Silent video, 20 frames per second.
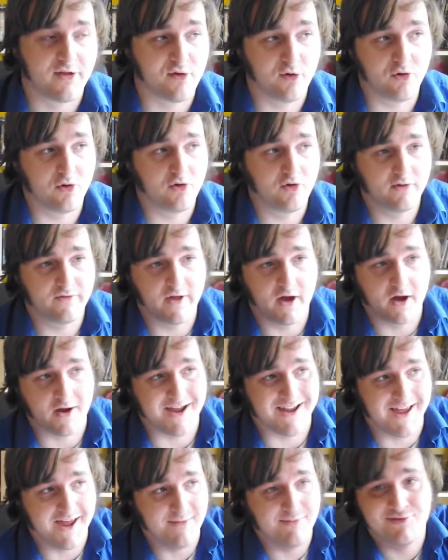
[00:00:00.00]
saw The
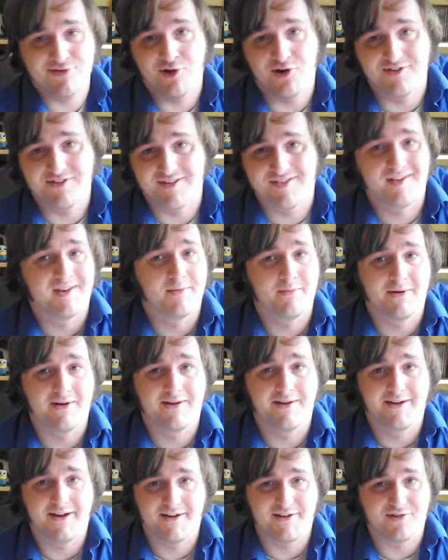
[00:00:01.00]
Hunger Games not in the
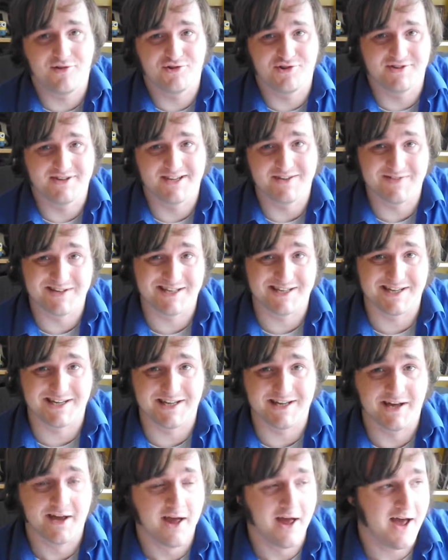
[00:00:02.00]
cinema, I saw it on
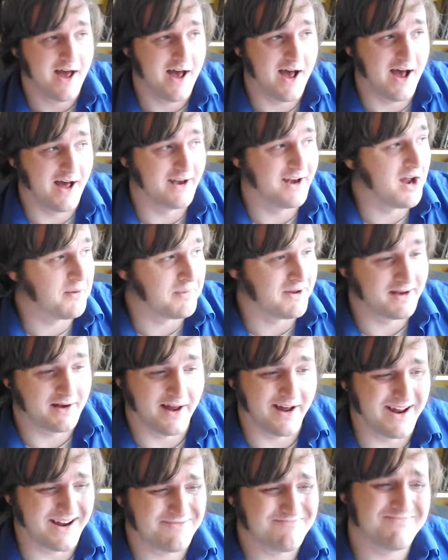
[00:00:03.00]
DVD, and I'd been
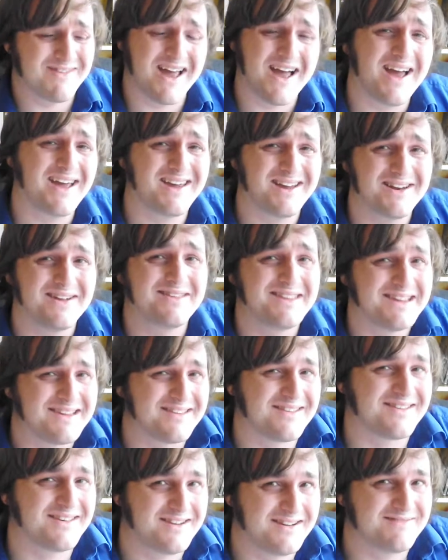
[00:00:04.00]
like, nah, you know, this
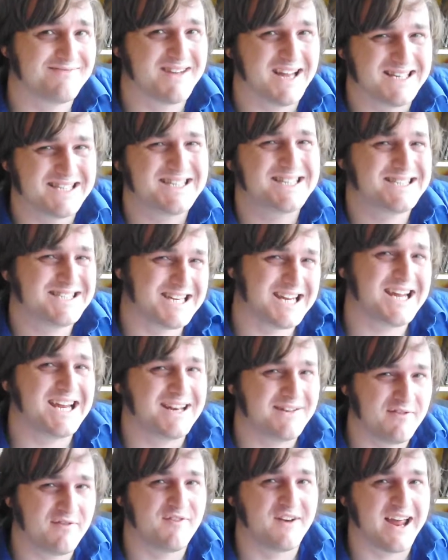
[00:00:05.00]
is a
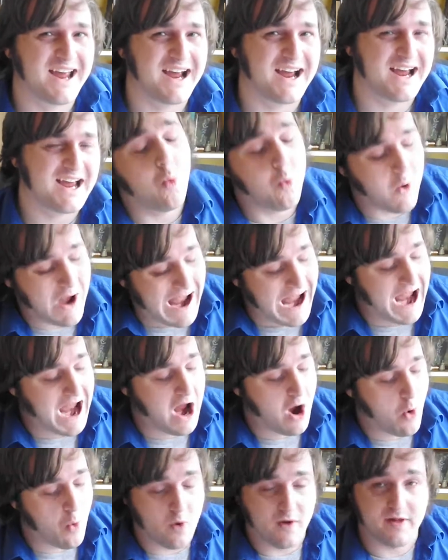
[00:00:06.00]
teen flick.
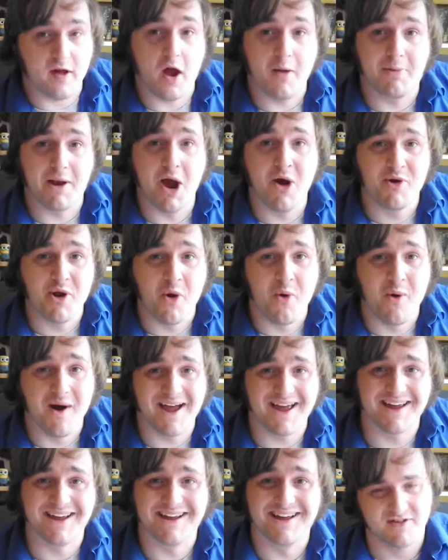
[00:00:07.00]
Wow, was I blown
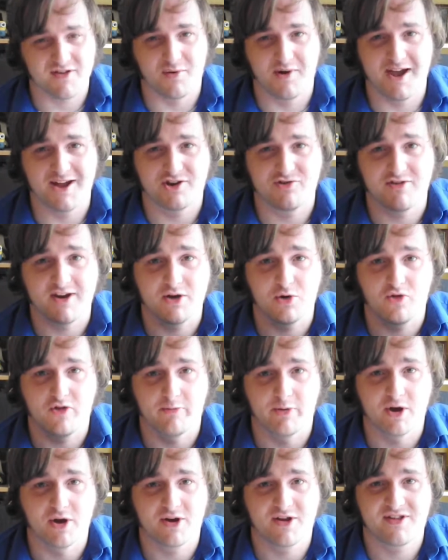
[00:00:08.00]
away. So I had to read all the
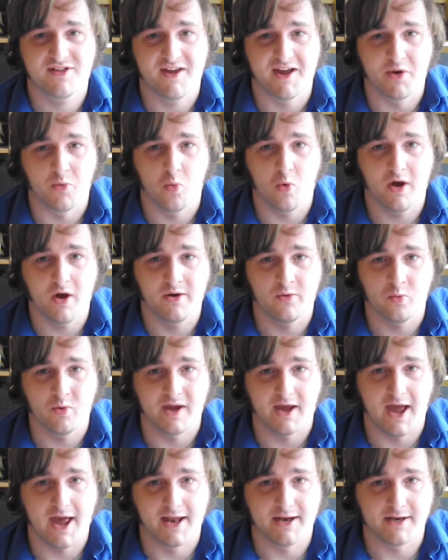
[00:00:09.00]
books in one
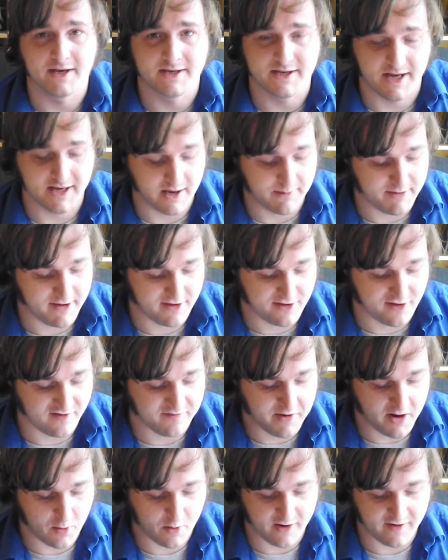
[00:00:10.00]
weekend, and I pissed off
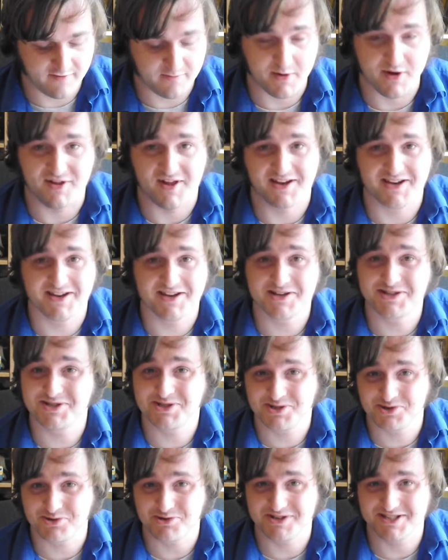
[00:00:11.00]
my wife because I didn't
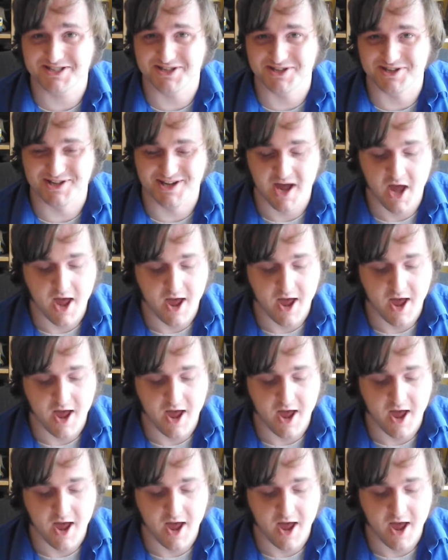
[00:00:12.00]
talk to her